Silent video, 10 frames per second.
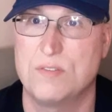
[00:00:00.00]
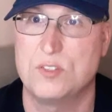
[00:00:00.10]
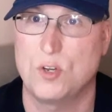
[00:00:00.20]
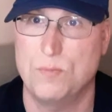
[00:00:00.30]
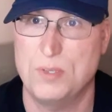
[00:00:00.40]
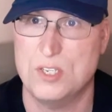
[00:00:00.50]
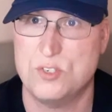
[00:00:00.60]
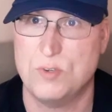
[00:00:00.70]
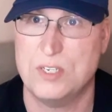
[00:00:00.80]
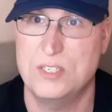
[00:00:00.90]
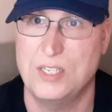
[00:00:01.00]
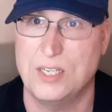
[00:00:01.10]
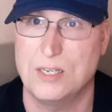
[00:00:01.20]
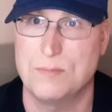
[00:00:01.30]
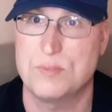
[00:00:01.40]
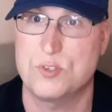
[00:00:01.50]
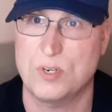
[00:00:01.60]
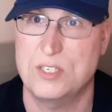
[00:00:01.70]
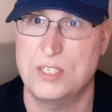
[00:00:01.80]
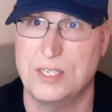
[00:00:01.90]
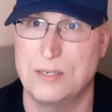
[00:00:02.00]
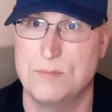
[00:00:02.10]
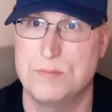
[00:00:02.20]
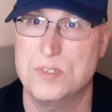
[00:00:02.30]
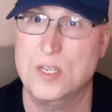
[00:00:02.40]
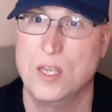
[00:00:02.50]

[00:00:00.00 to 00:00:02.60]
Don't be a strict DM. Strict DMs